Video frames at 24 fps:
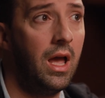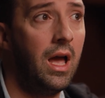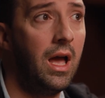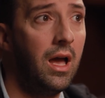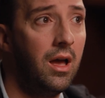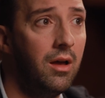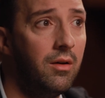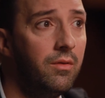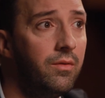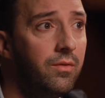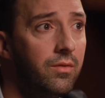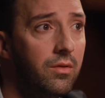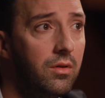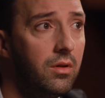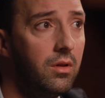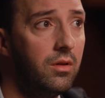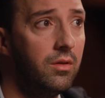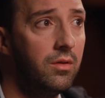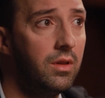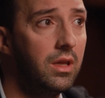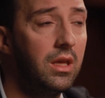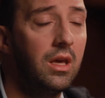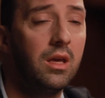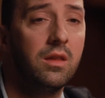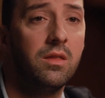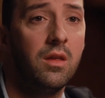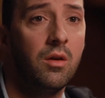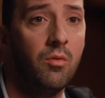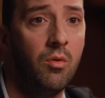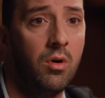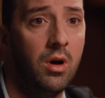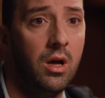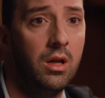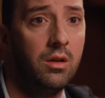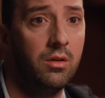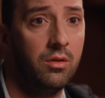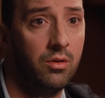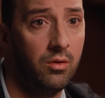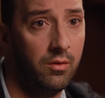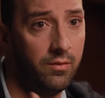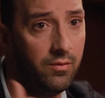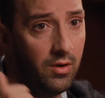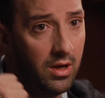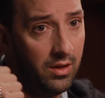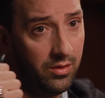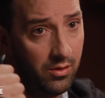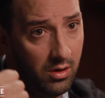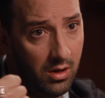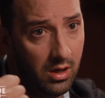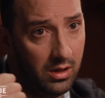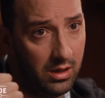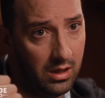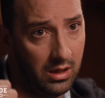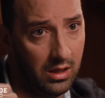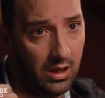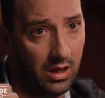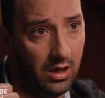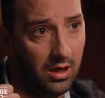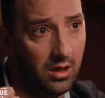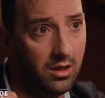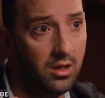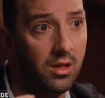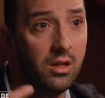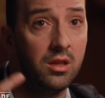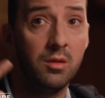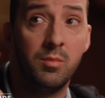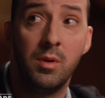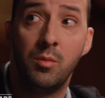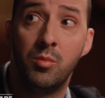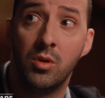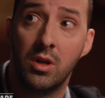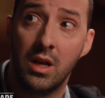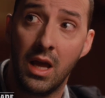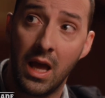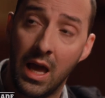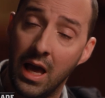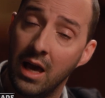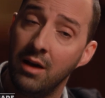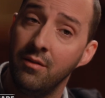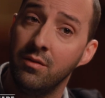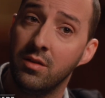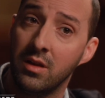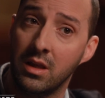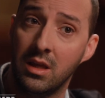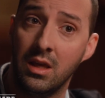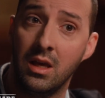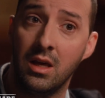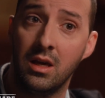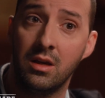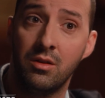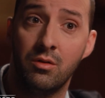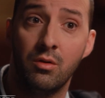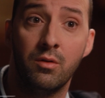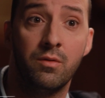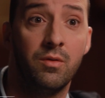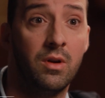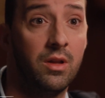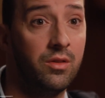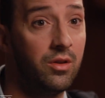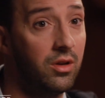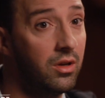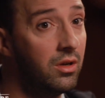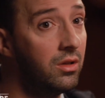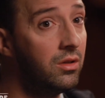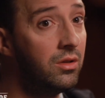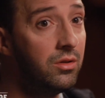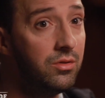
have the gig they want, they're afraid they're not gonna get it. The people that have the gig, they're afraid they're gonna